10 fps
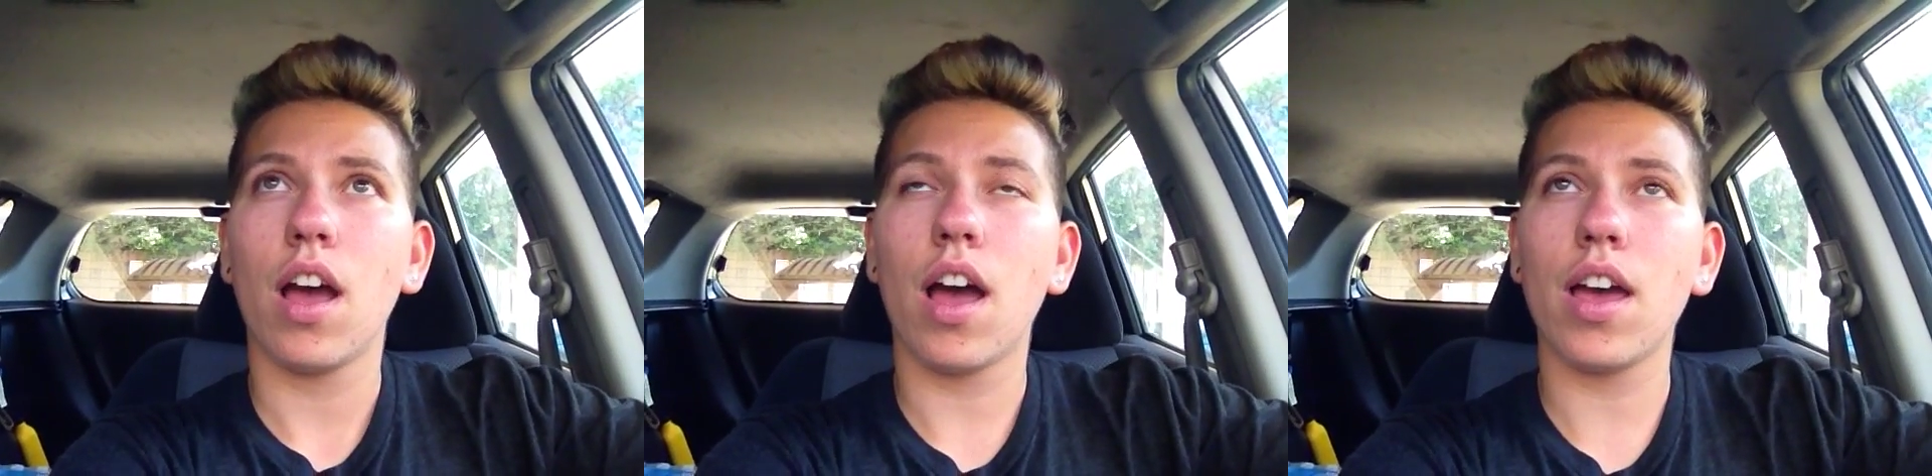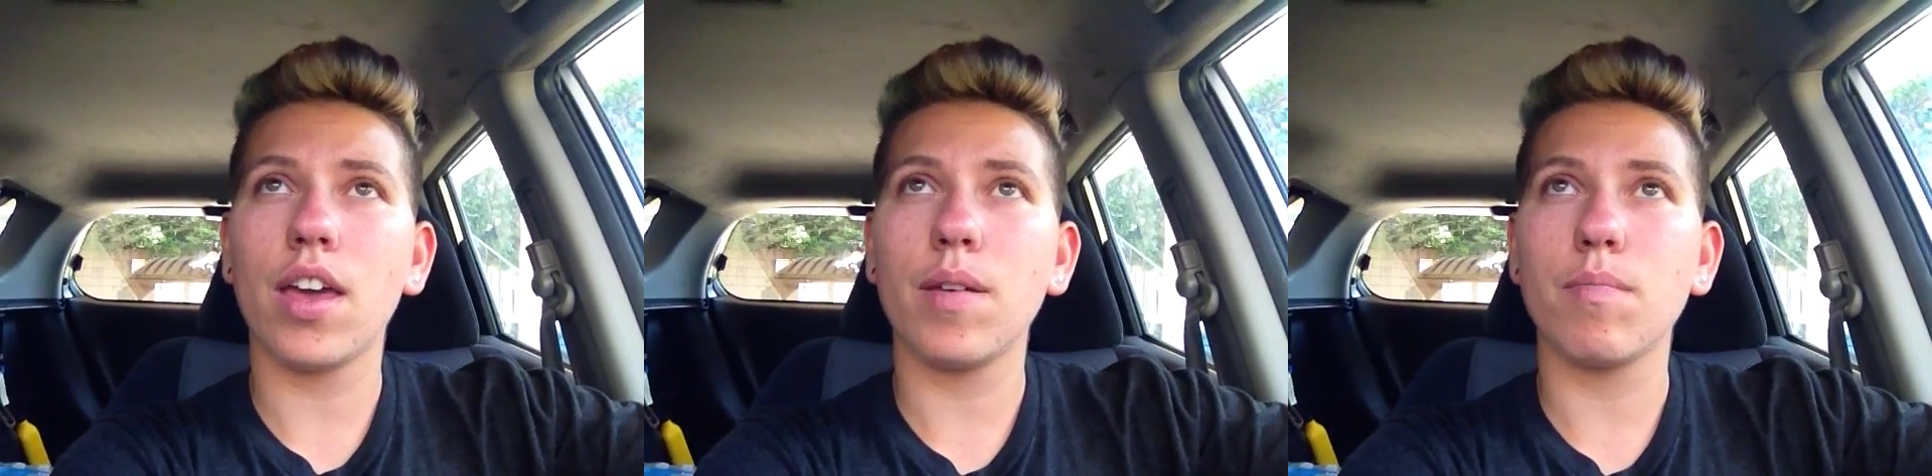
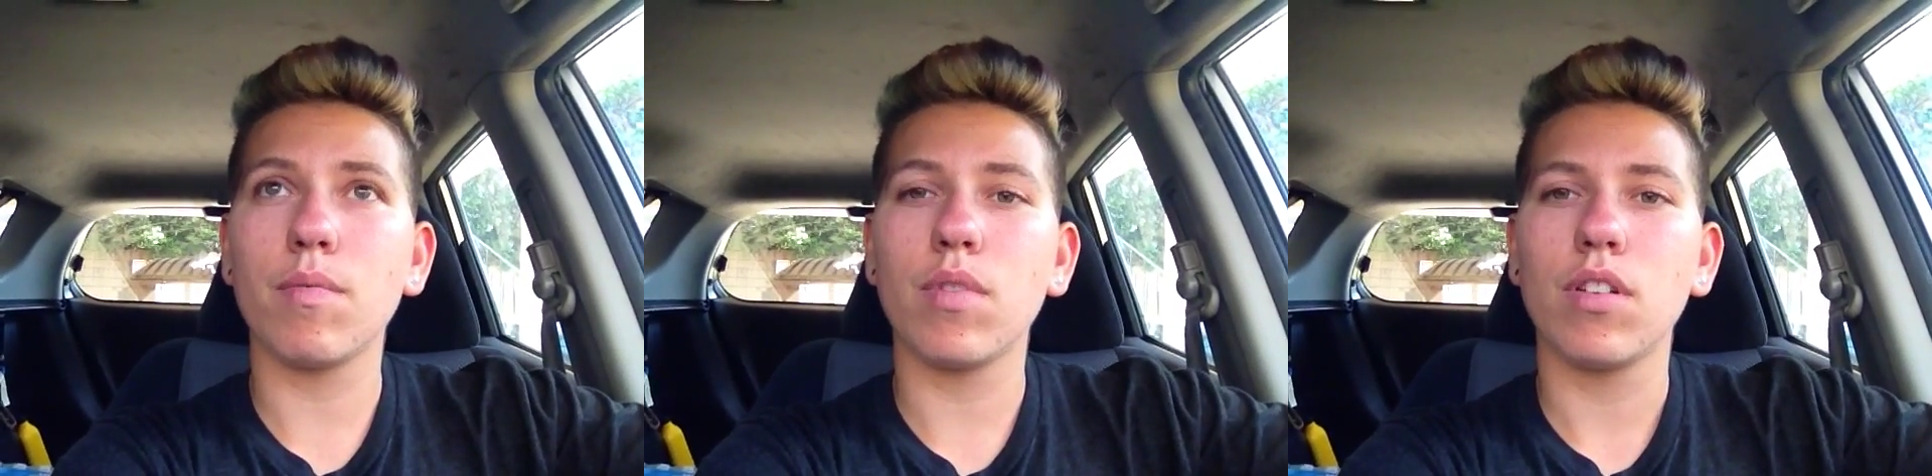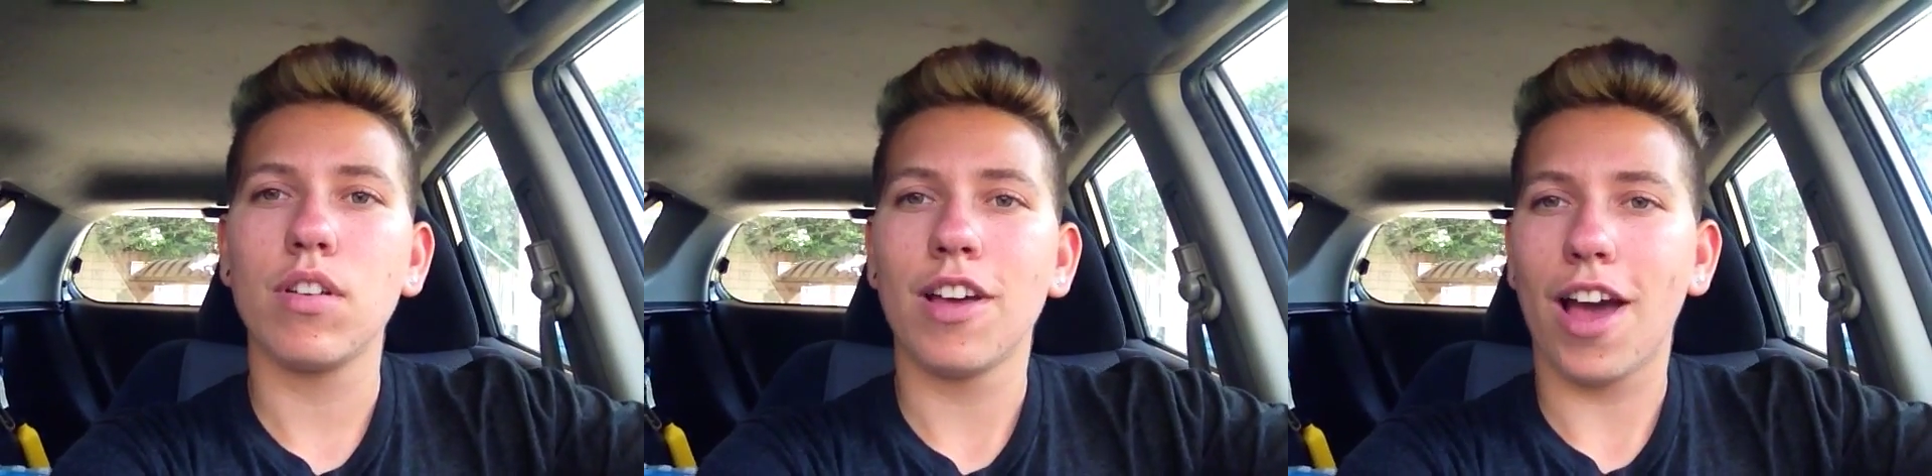
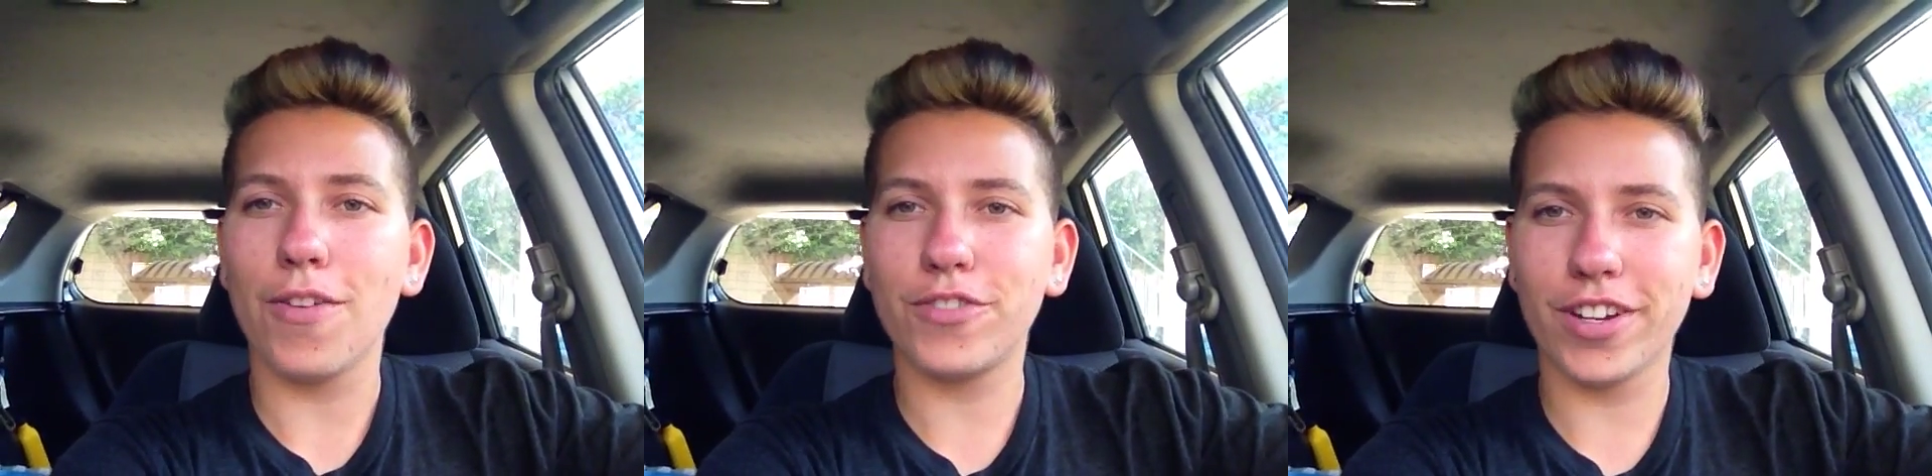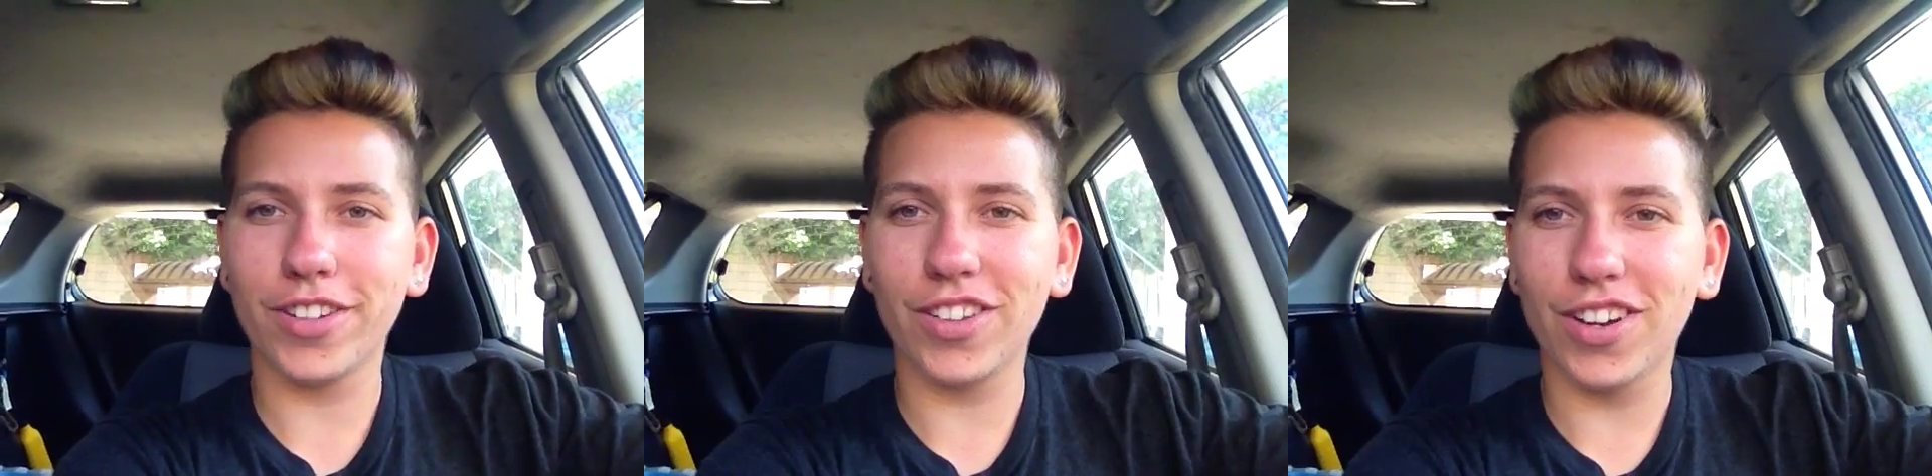I've
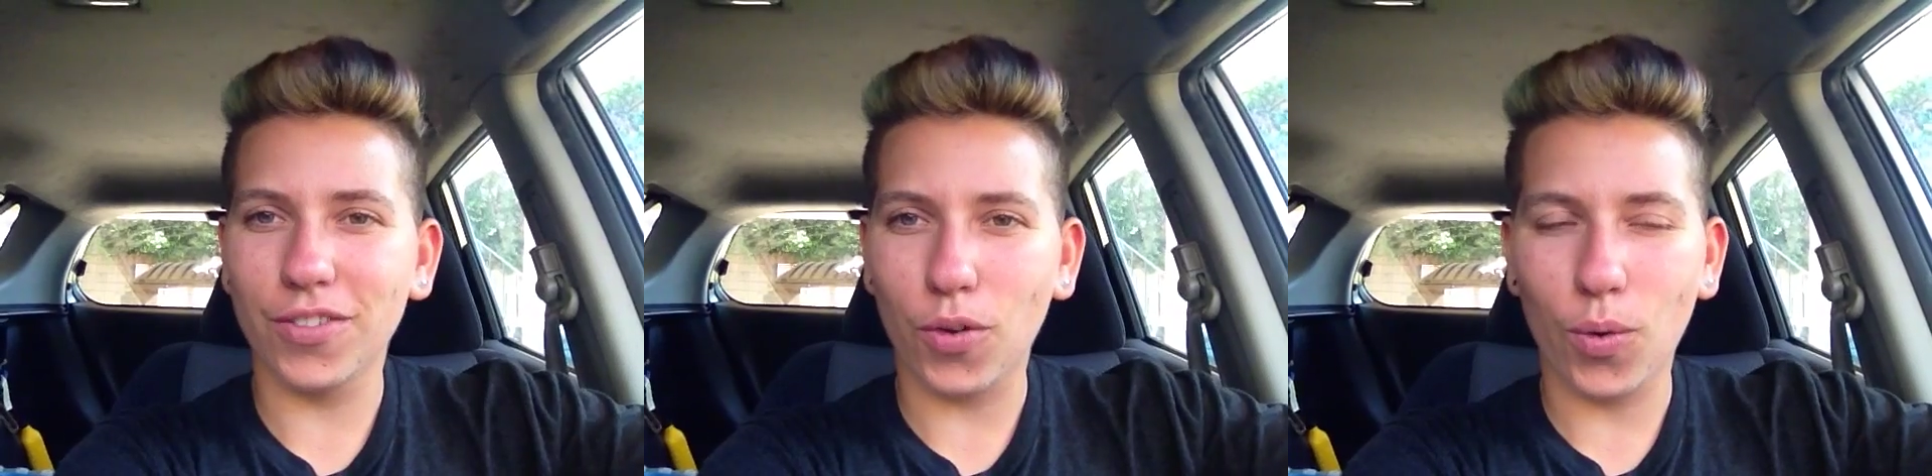done a lot of